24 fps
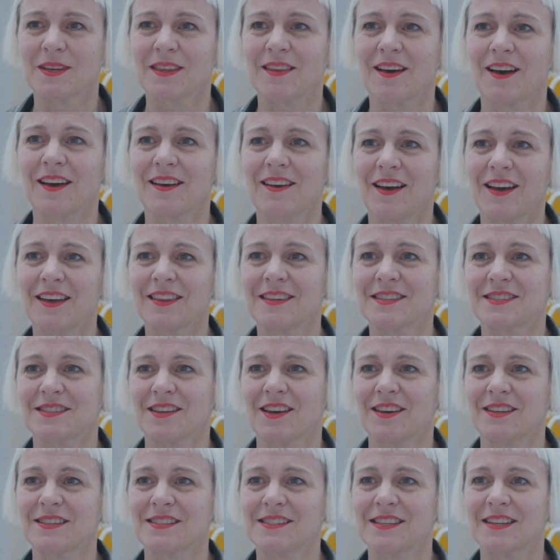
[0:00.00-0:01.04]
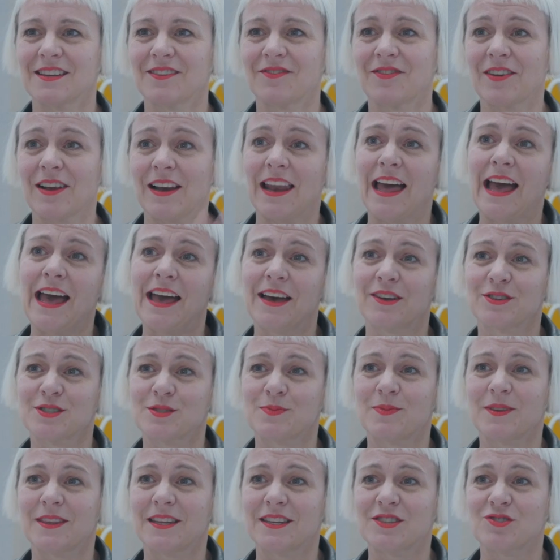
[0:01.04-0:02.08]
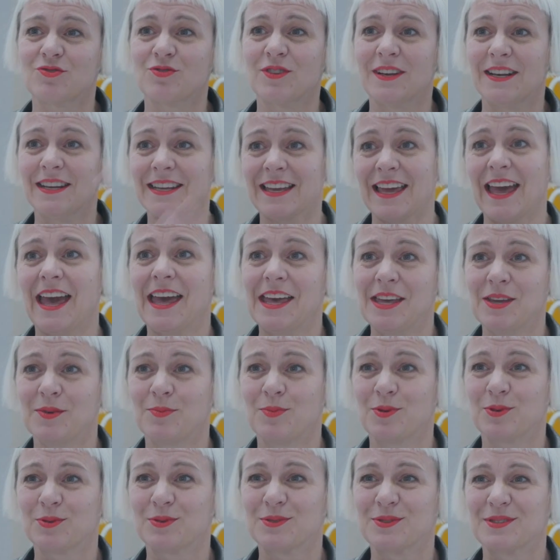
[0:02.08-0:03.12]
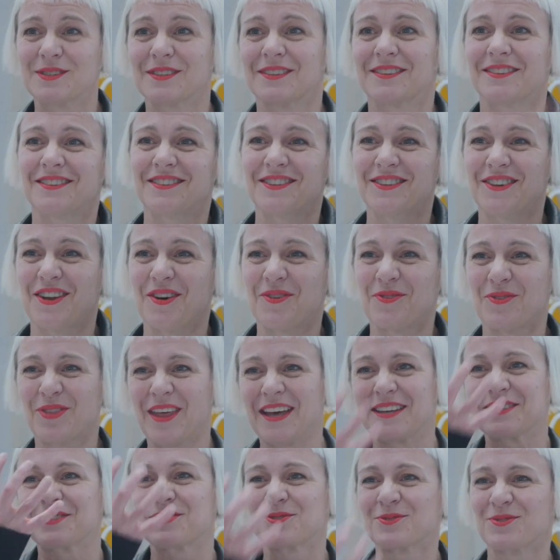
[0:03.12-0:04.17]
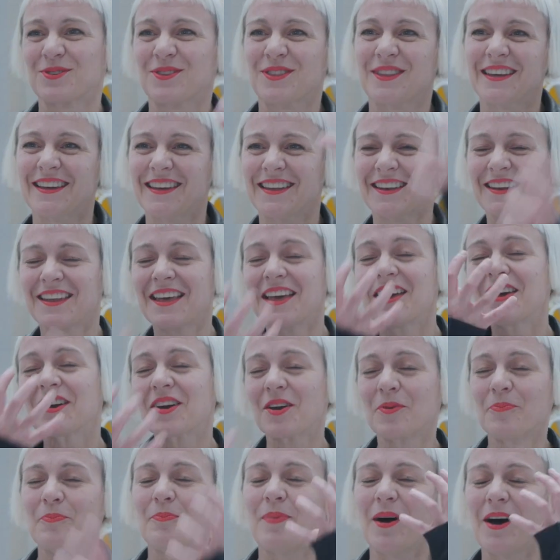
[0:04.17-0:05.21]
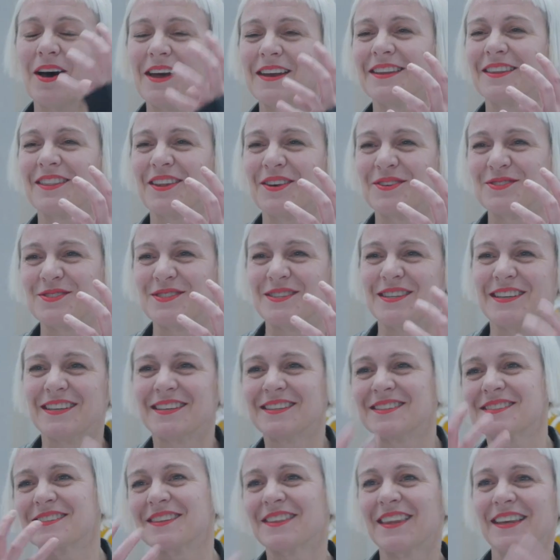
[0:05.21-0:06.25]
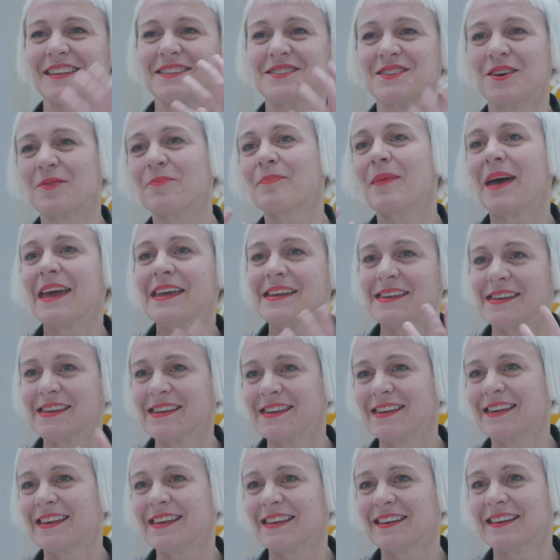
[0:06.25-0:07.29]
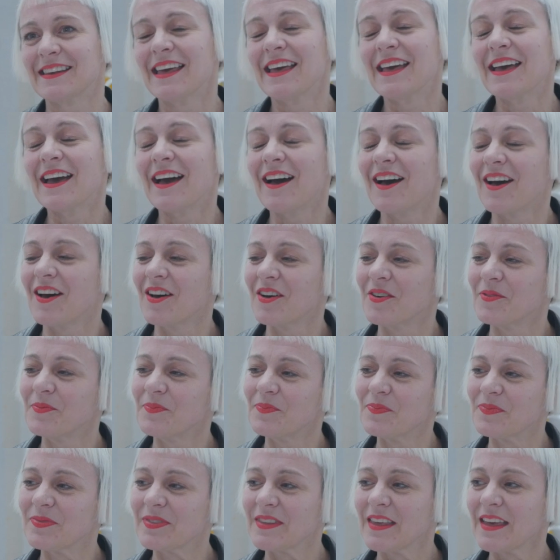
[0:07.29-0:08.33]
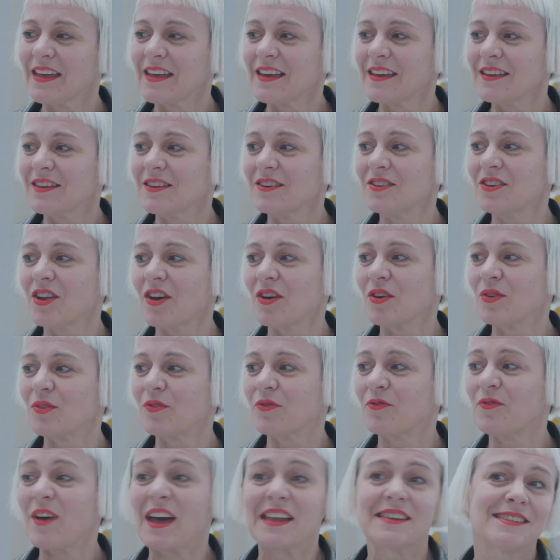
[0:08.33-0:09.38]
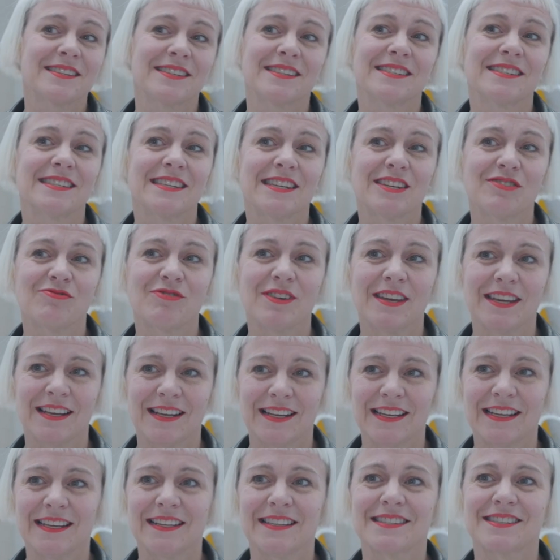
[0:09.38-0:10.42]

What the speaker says: I like this idea of clouds, but there's really cables and, you know, all that sort of thing, and combining those things, and then so making it you know, fantasy really.